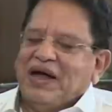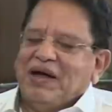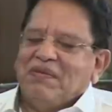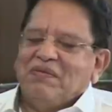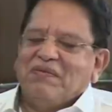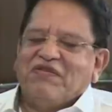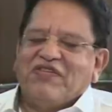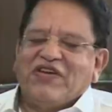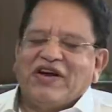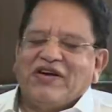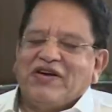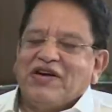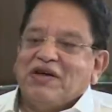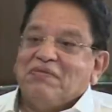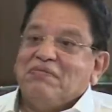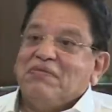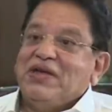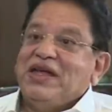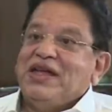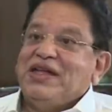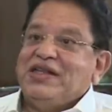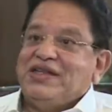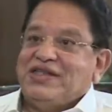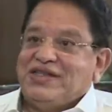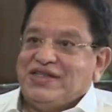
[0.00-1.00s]
I'm very
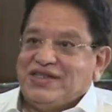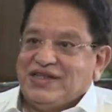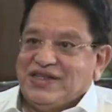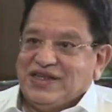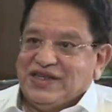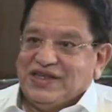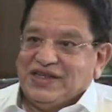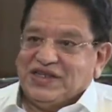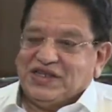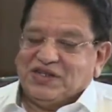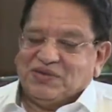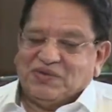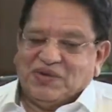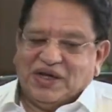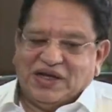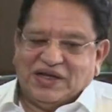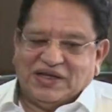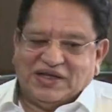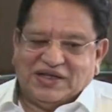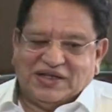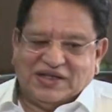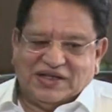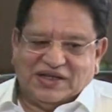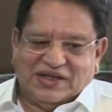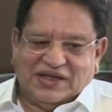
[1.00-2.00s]
amazed as what
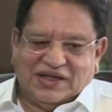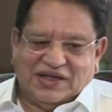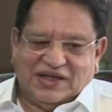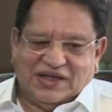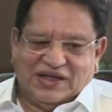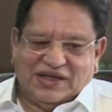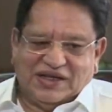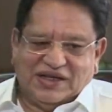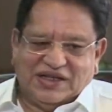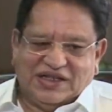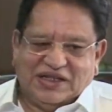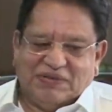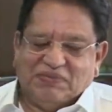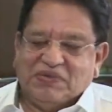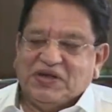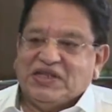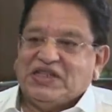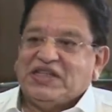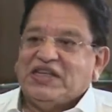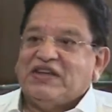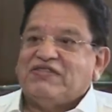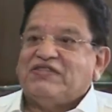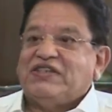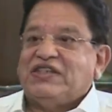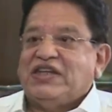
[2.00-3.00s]
uh,
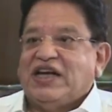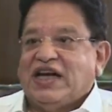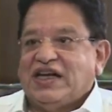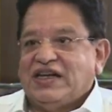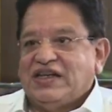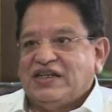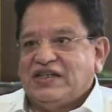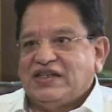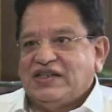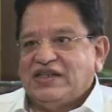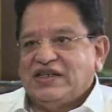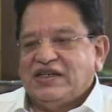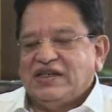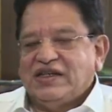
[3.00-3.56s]
CPC have done.